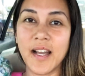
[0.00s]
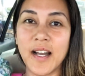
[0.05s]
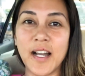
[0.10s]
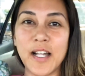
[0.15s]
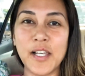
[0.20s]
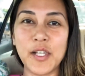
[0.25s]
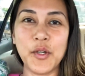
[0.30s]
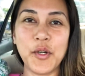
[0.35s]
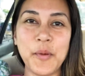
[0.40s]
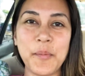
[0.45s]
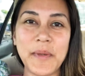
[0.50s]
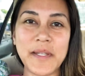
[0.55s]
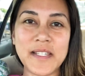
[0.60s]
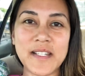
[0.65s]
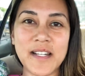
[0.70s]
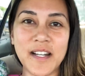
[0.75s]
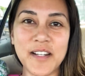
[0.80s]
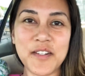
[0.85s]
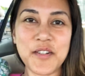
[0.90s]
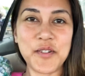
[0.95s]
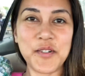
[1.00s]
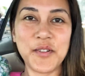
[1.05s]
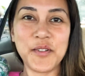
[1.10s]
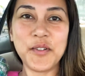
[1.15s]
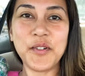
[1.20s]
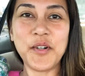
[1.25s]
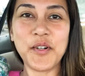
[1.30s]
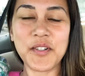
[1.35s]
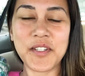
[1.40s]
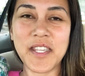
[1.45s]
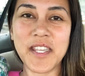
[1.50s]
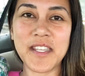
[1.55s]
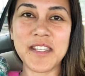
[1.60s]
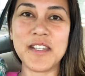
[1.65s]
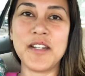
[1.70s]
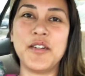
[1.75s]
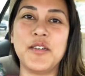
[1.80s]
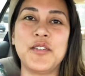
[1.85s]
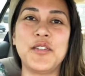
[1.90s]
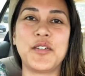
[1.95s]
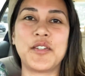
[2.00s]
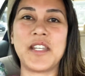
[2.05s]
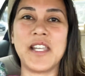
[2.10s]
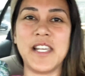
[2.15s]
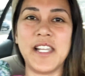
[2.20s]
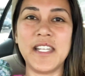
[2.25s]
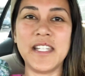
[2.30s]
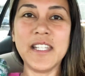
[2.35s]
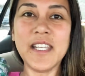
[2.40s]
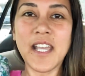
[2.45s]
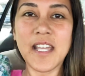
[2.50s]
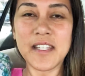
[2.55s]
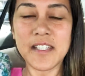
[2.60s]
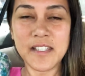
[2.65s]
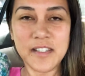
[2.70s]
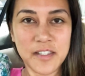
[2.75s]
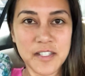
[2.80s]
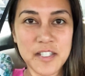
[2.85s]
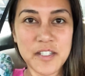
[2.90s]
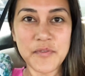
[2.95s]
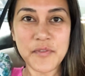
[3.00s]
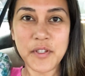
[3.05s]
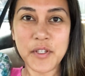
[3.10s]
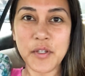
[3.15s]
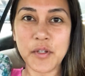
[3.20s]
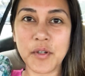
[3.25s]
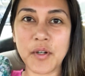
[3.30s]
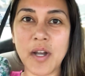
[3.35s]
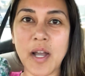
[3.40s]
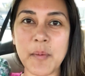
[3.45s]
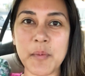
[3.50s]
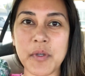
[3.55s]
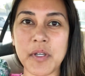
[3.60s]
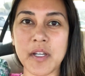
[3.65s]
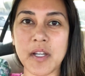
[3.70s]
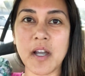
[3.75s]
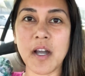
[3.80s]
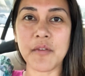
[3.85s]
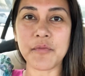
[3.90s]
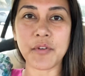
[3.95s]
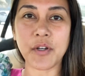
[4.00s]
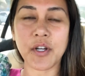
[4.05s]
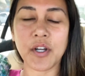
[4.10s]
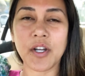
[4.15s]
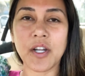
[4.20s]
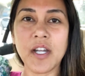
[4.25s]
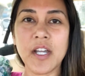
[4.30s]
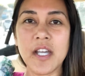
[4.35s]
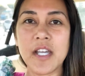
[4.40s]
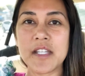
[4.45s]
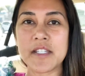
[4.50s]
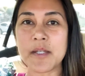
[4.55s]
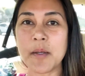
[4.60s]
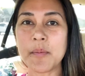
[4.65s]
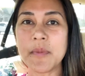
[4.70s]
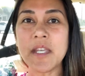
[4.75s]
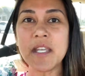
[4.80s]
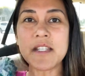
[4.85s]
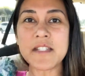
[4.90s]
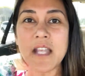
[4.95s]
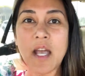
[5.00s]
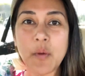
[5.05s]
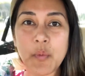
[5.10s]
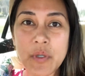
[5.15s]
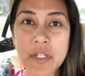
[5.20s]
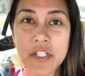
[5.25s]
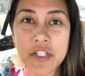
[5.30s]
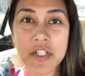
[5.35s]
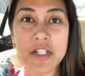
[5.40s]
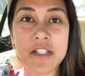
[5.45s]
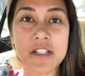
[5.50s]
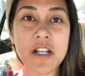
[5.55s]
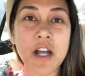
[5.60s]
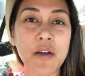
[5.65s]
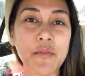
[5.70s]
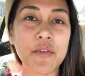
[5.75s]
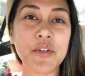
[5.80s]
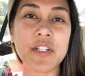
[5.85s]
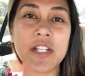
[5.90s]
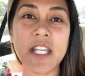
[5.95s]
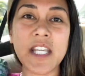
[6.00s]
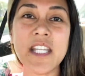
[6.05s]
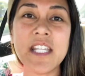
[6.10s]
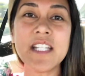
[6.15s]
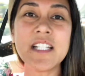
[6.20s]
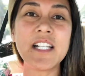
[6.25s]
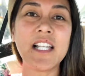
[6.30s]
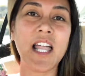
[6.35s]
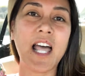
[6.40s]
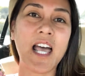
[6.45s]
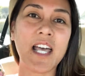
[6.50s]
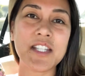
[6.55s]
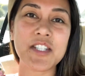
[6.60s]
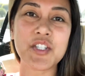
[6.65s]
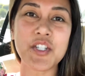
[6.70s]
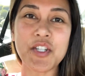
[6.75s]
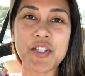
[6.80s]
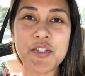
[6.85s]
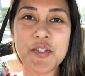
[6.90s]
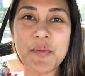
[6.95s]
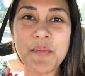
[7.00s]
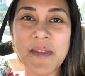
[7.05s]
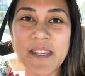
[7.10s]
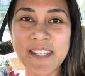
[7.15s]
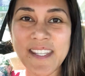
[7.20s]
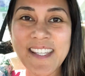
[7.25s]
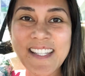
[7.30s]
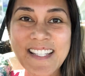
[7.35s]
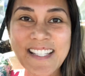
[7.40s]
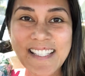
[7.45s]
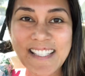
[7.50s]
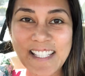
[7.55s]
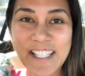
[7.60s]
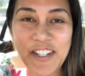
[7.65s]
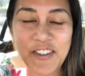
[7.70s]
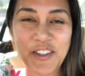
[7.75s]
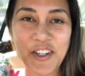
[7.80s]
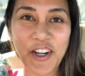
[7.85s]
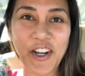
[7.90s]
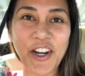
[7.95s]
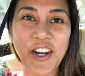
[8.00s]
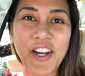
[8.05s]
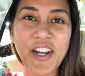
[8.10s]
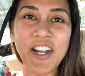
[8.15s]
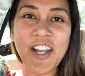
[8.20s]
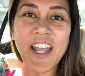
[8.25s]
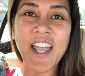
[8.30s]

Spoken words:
Aloha mai kako o keia olokelani, and in this video I'm going to cover some things that we just covered in class just to make it clearer.